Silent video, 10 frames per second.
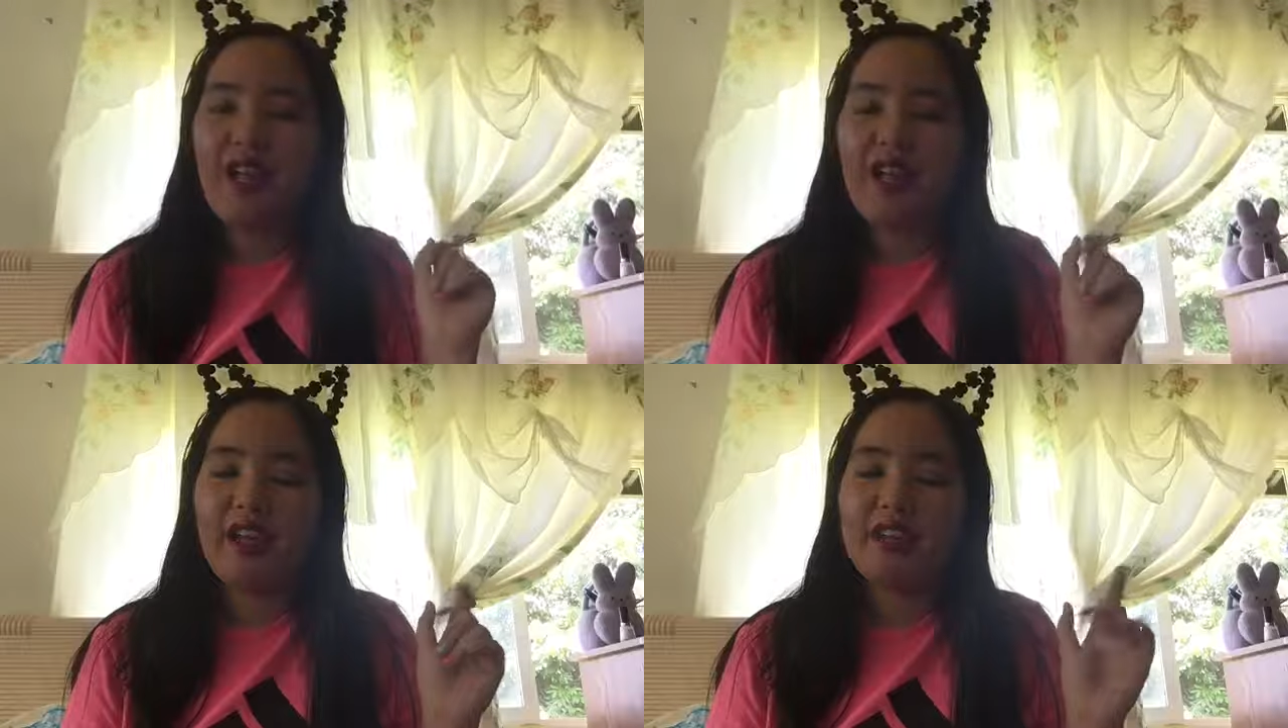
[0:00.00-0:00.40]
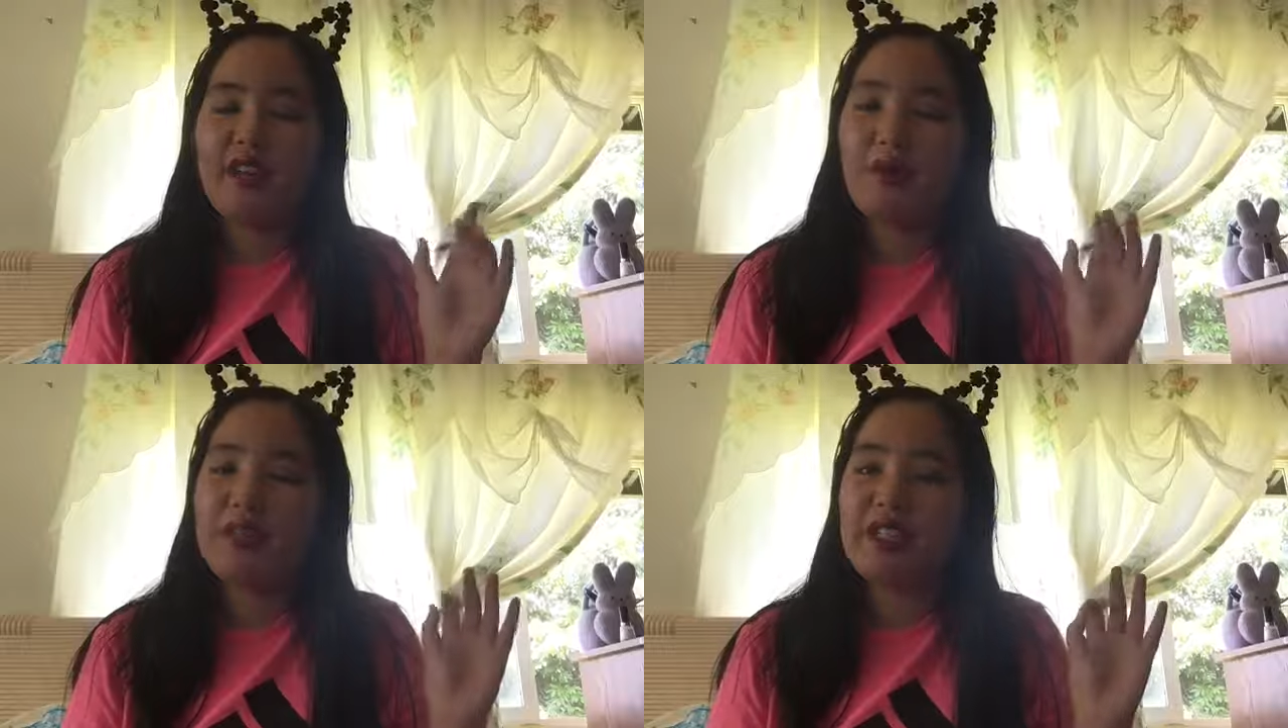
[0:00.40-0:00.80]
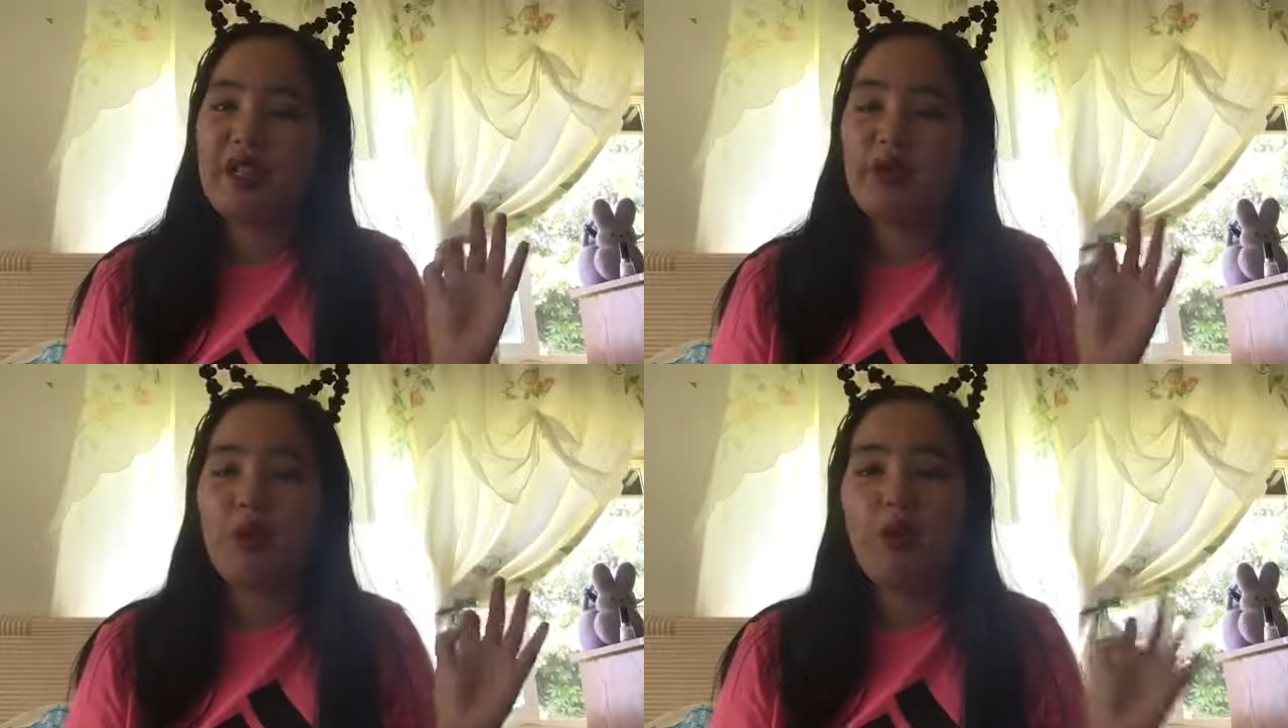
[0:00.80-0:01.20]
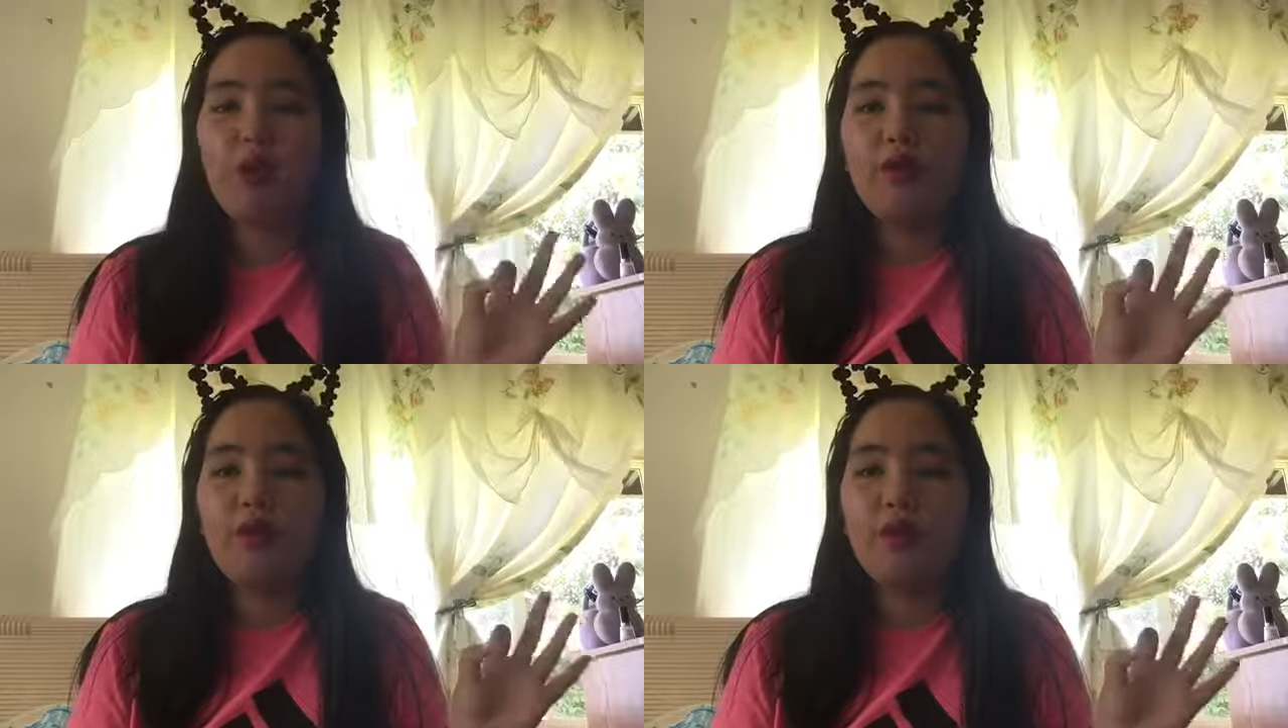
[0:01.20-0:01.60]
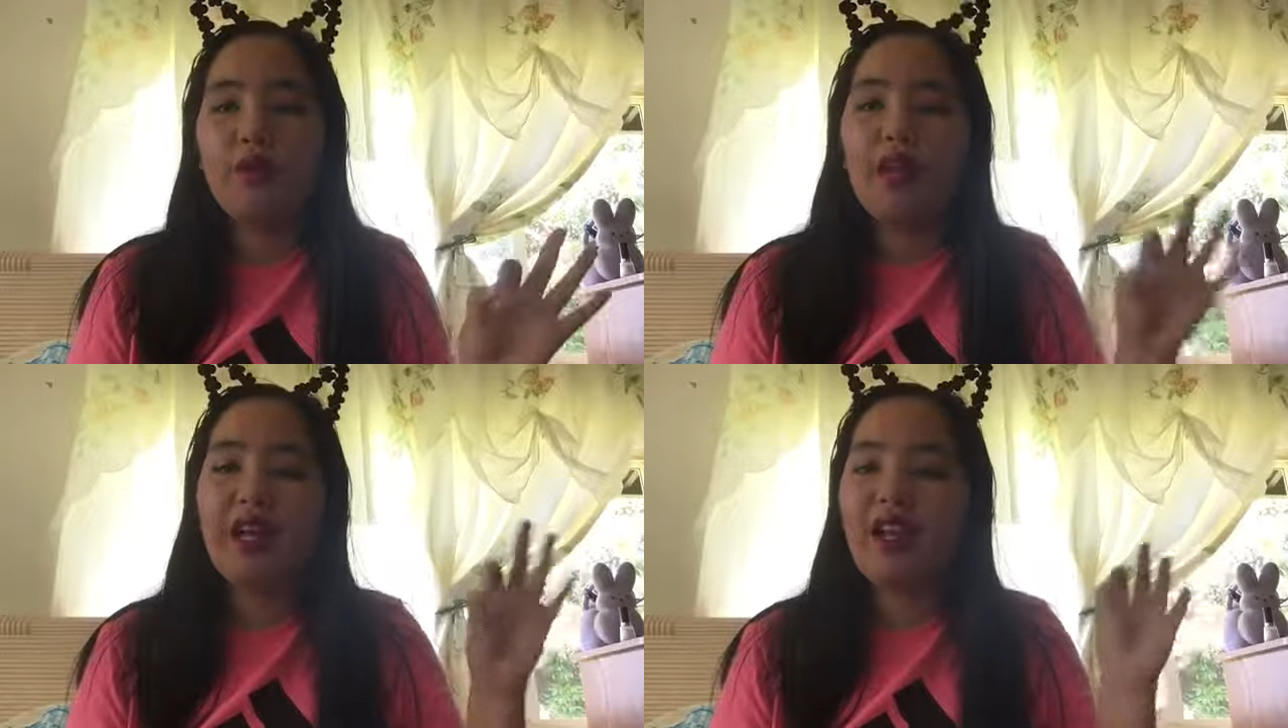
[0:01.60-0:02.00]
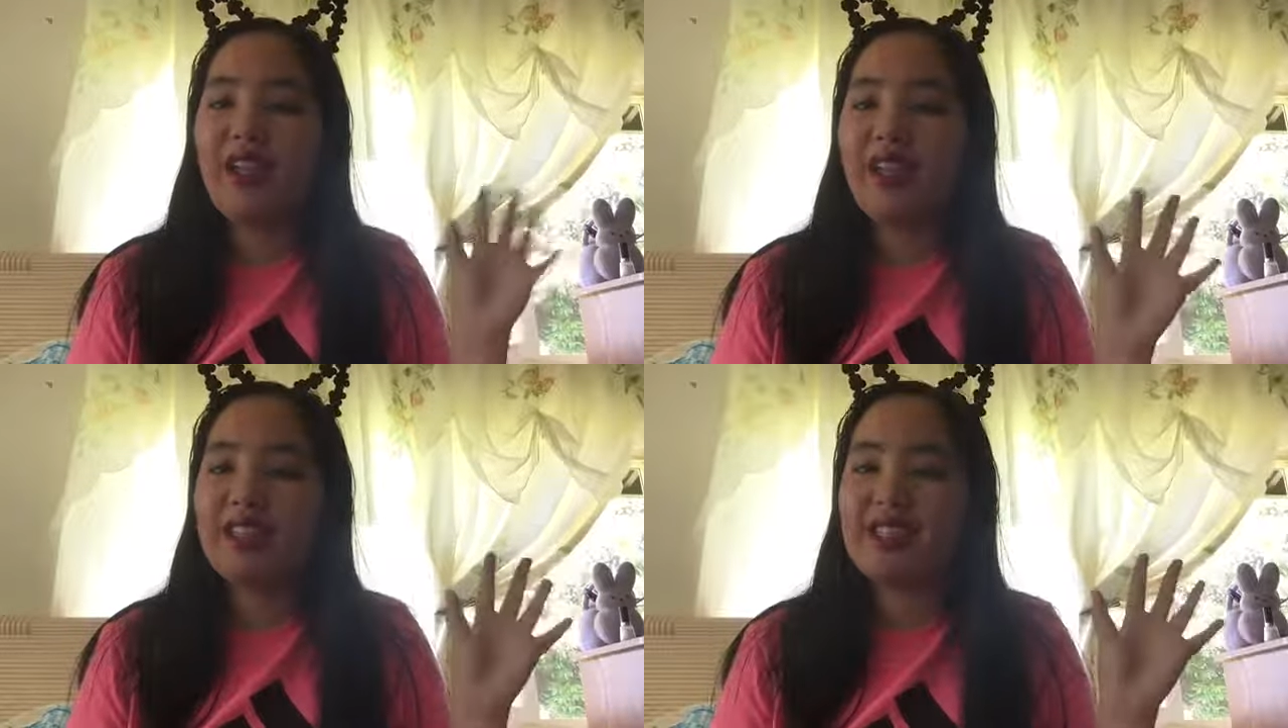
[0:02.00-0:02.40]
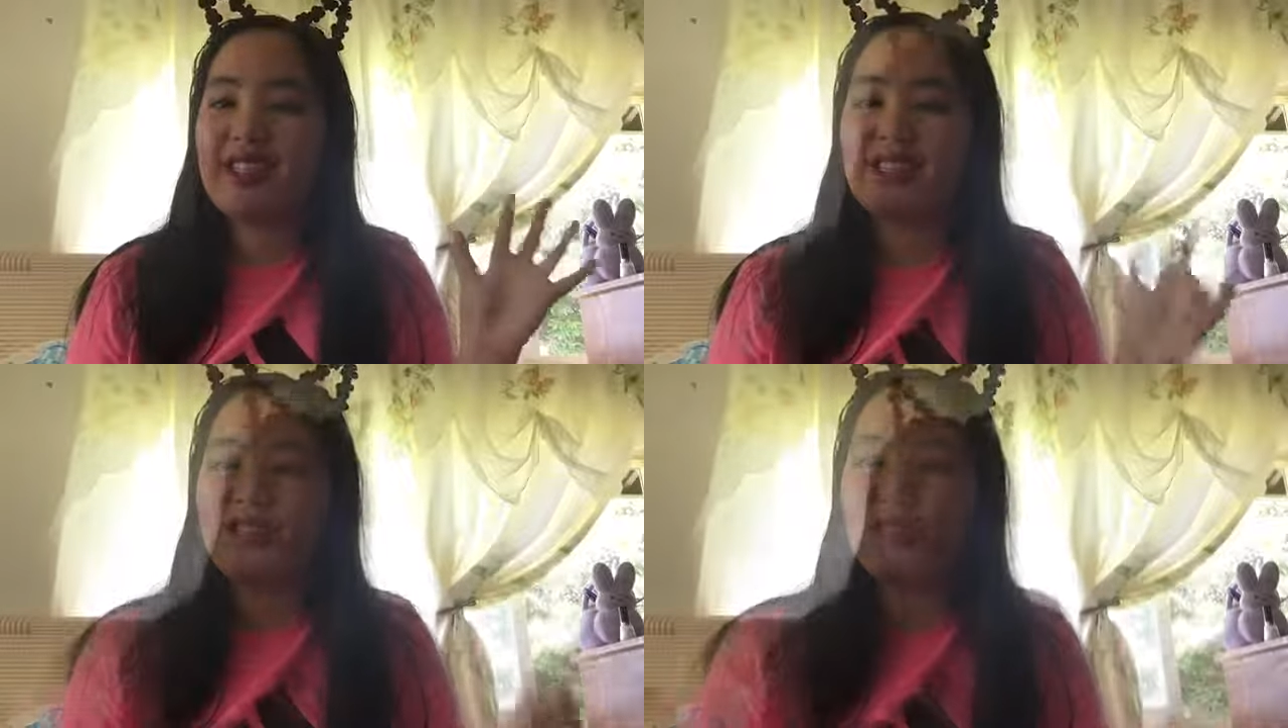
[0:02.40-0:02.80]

and I will see all of you later.